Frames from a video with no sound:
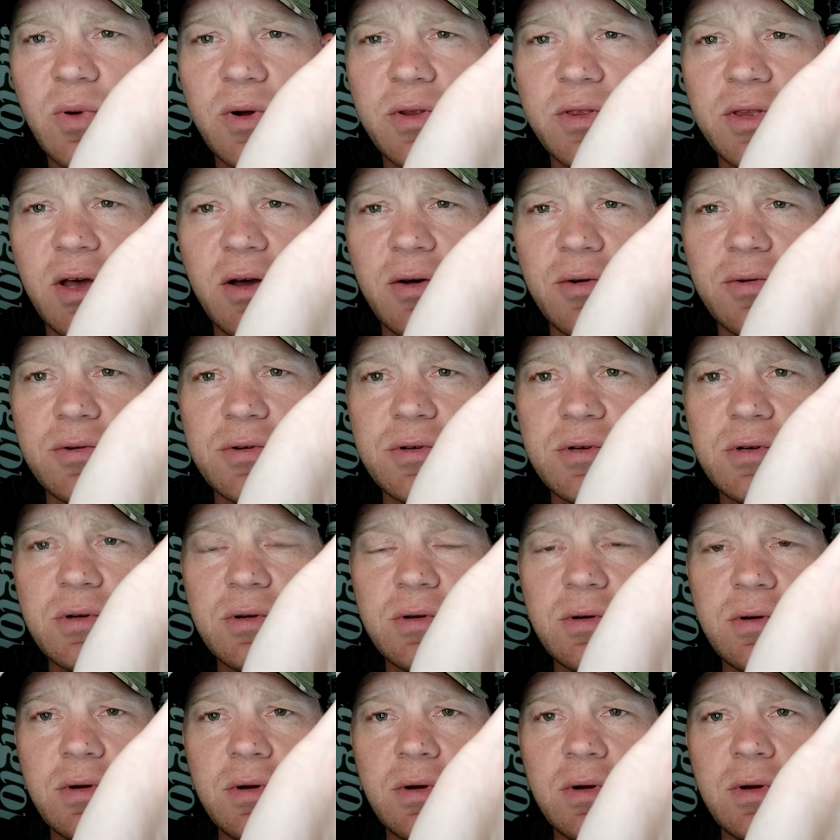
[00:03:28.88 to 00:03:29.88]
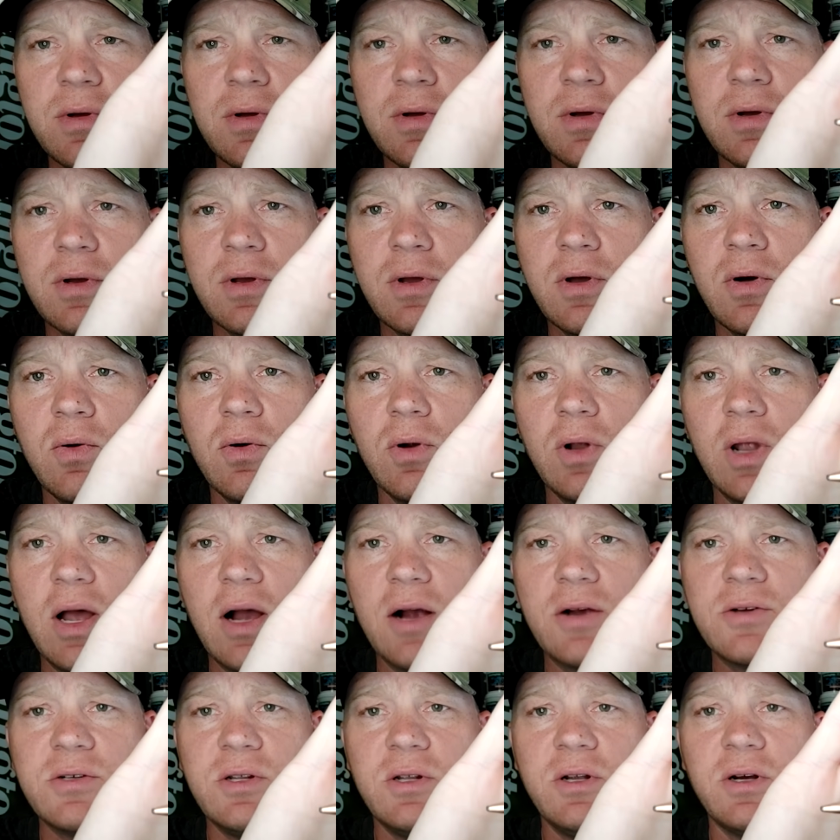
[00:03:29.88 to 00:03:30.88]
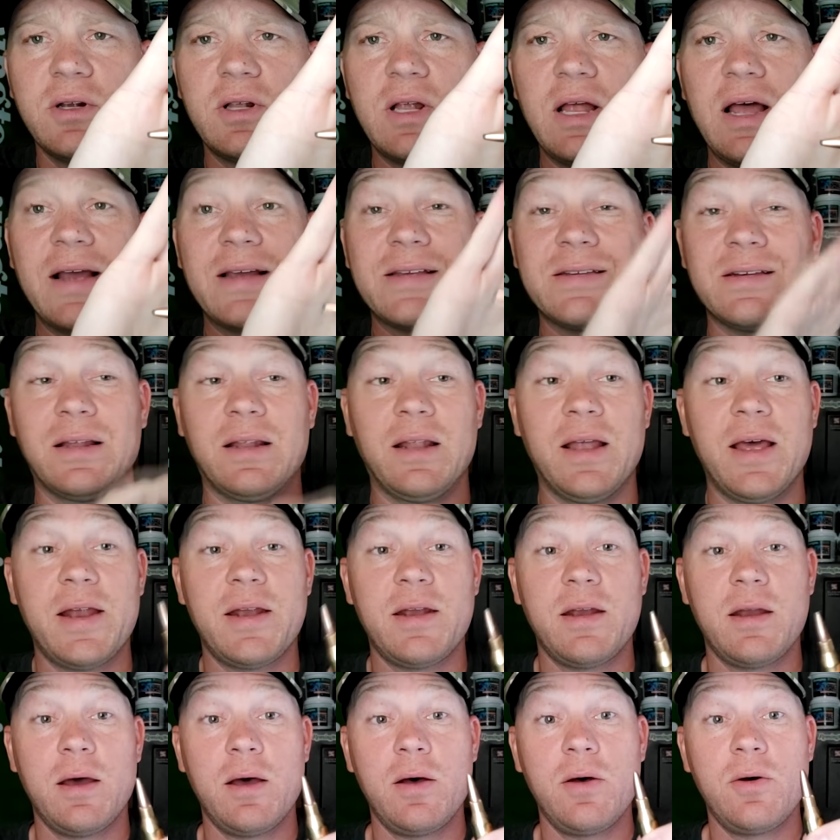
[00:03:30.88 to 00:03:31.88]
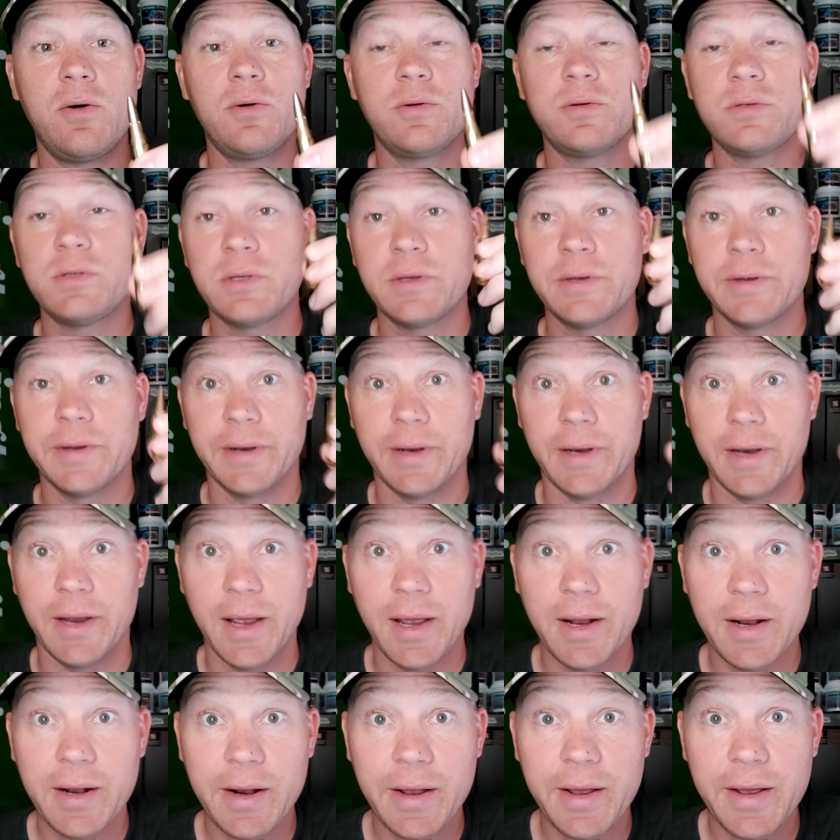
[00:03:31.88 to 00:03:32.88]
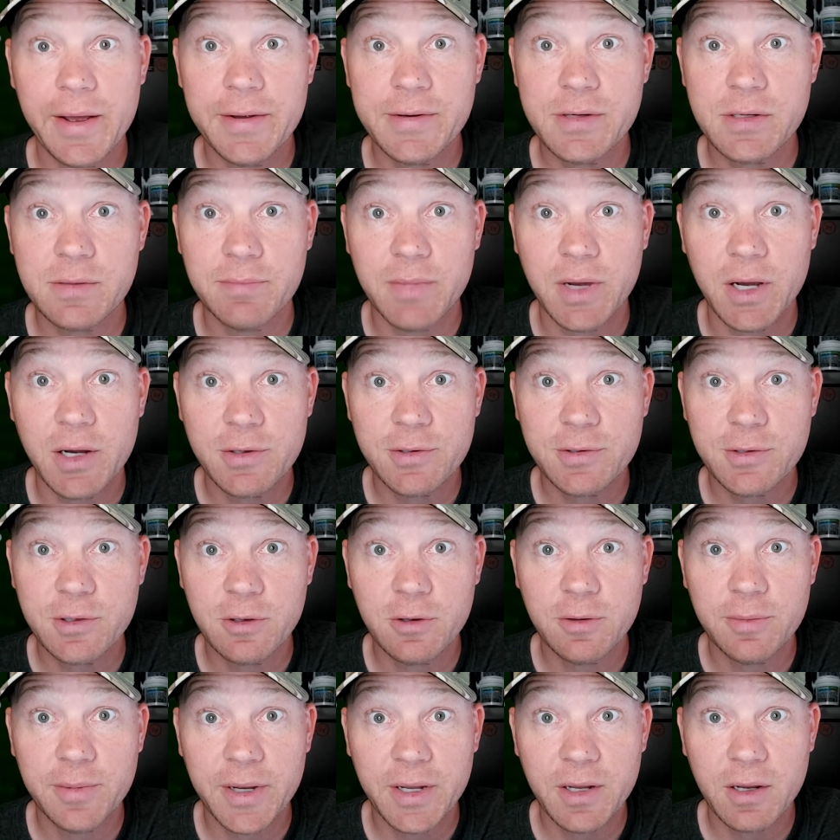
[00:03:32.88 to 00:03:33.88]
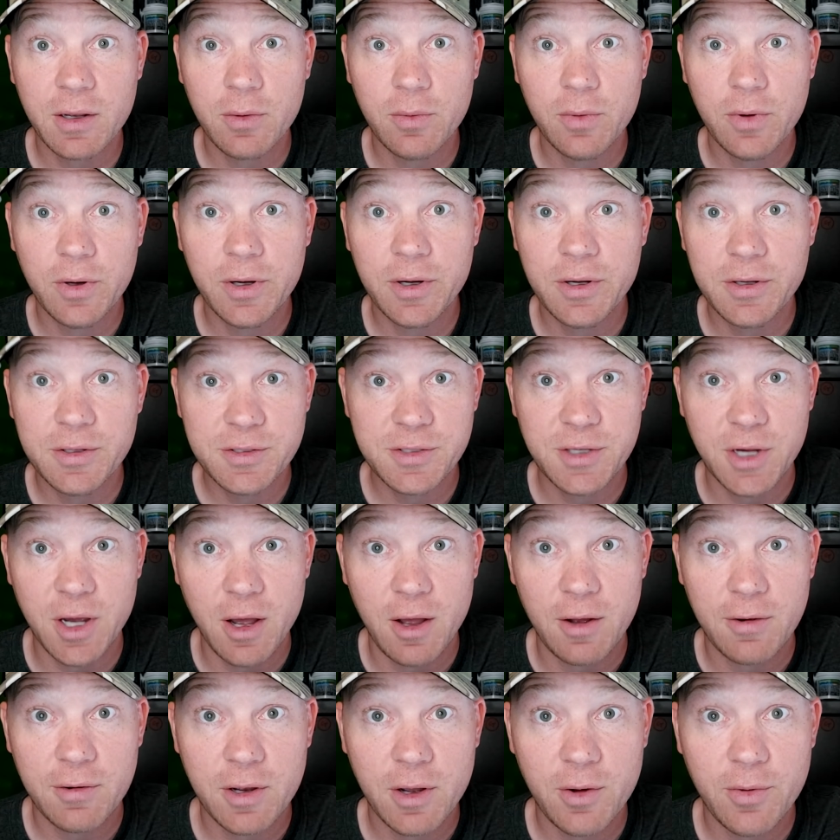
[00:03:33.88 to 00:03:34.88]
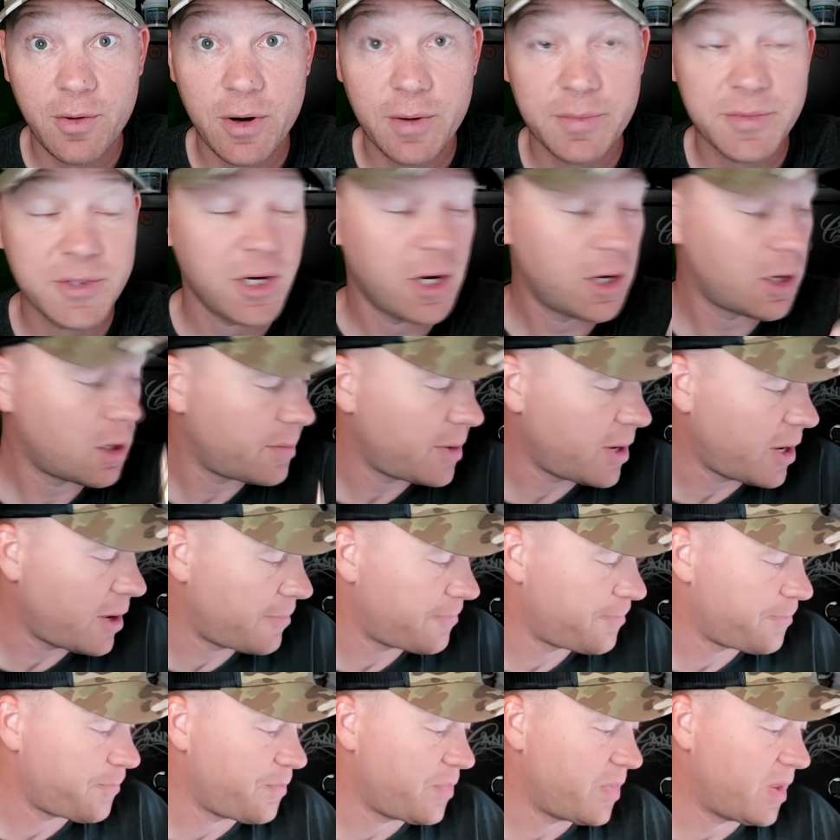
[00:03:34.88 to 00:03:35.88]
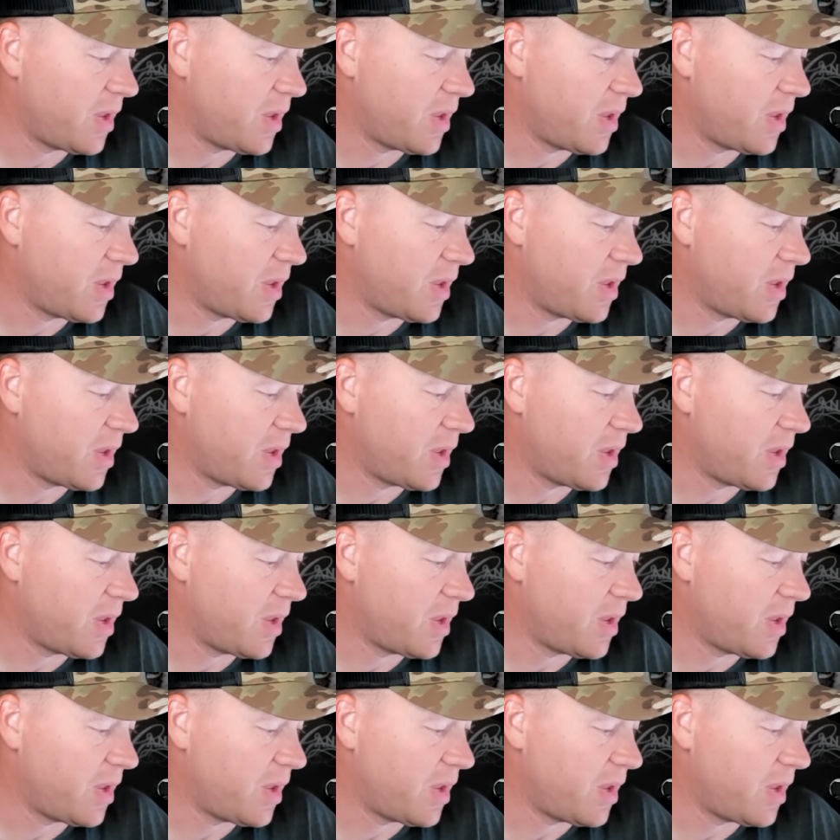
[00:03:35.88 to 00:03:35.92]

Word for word: what those Core-Lokts look like. It's a lead nose, deadliest mushroom in the woods. Y'all know what I'm talking about.